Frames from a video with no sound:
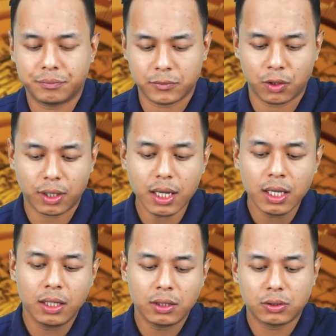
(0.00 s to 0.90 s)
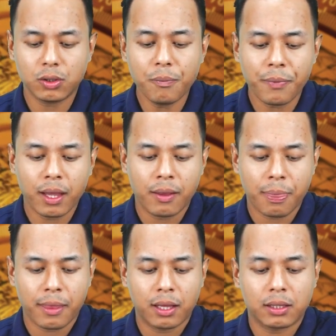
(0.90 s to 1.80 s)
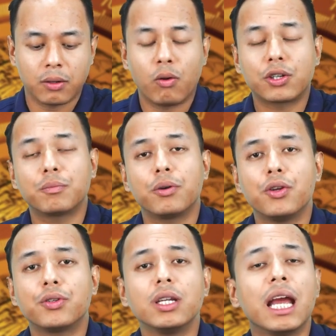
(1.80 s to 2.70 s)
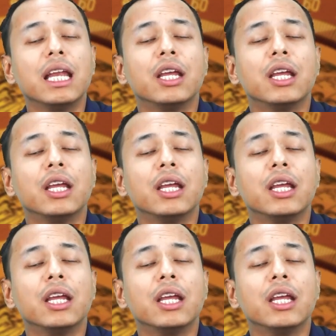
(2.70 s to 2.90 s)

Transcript: Okay, so the water pollution and